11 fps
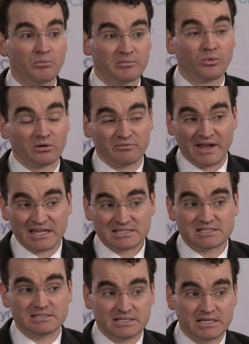with more
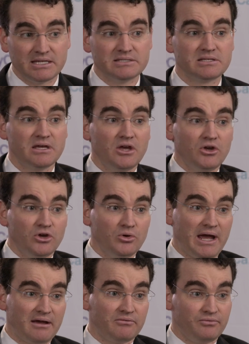advanced disease who
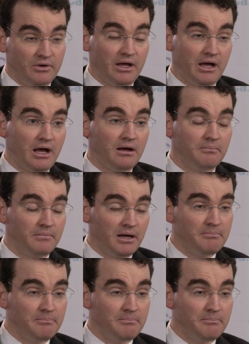have um,